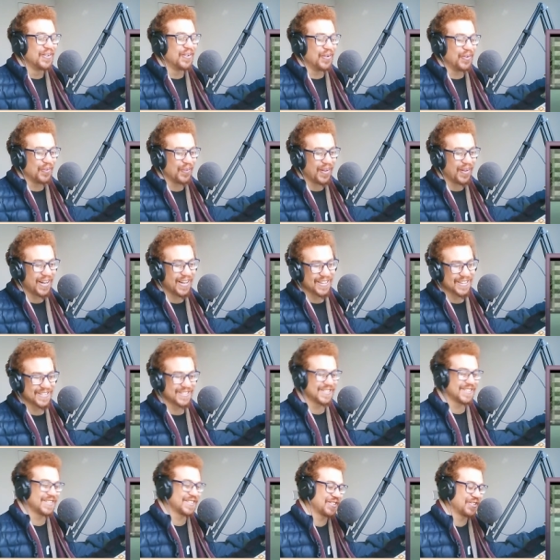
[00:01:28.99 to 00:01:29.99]
Why
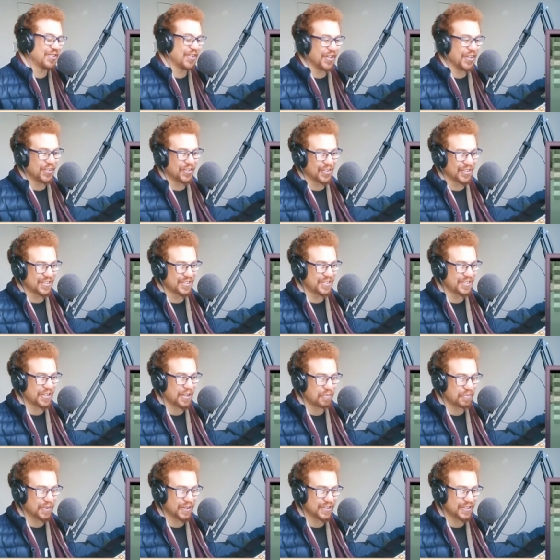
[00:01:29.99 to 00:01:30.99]
is Ryuk
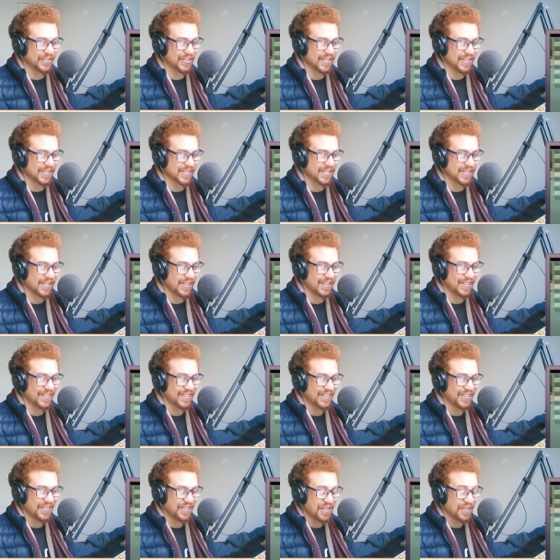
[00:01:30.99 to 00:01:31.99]
jumping to the side?
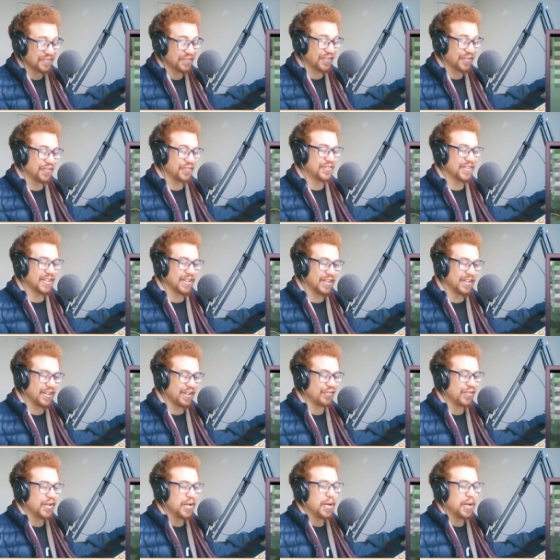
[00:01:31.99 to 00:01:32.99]
15
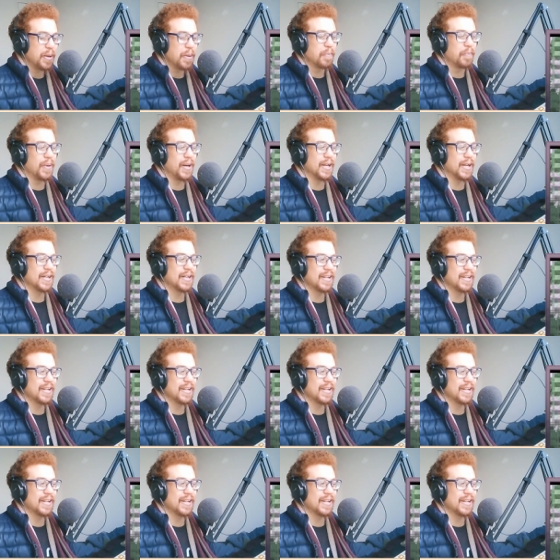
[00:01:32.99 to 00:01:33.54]
love. But...